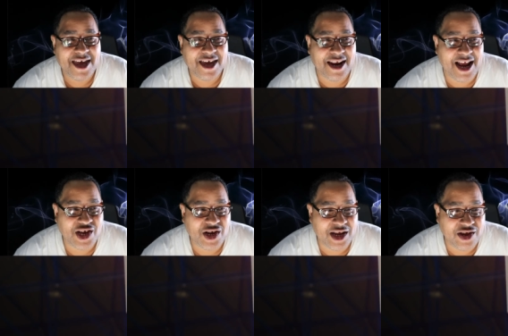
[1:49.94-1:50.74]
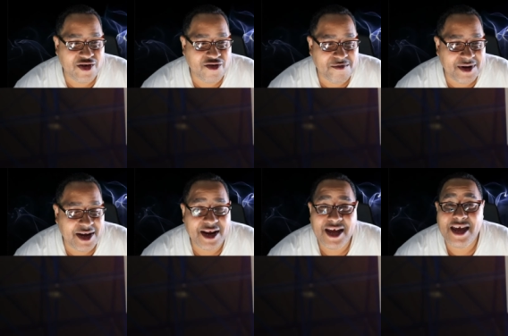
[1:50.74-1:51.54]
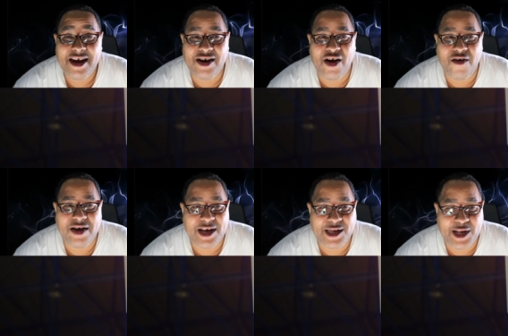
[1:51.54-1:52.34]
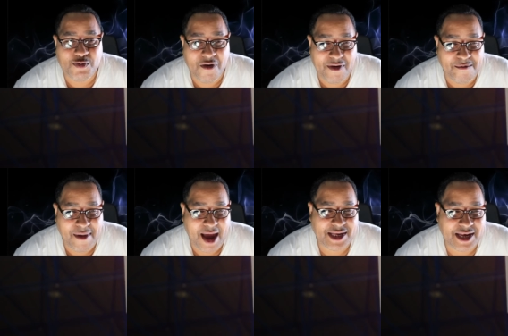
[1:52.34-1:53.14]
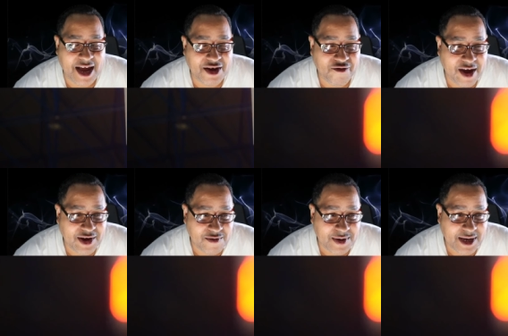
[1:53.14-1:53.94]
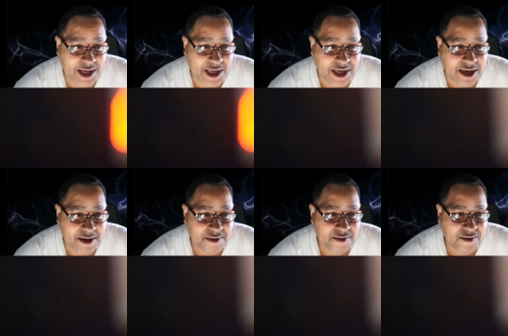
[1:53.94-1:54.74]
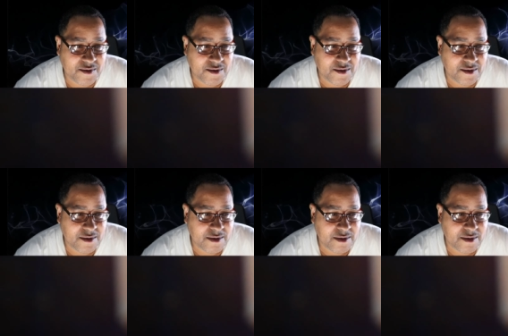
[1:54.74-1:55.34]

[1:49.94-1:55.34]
can actually do, but you know, is this worth a max contract over here? Let's see. From the field.